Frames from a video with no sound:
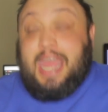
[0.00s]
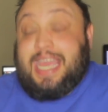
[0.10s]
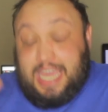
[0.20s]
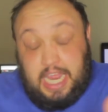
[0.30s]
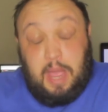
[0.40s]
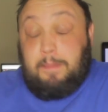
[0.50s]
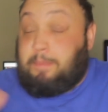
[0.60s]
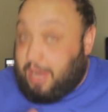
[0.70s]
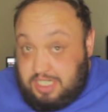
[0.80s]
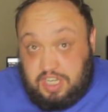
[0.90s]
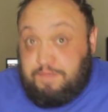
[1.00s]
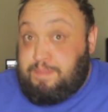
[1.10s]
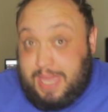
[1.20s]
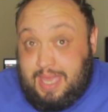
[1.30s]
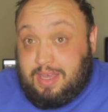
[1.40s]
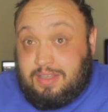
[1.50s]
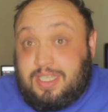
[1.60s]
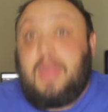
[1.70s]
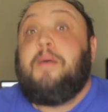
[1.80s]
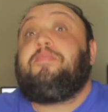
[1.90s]
getting a bunch of
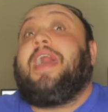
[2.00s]
pills,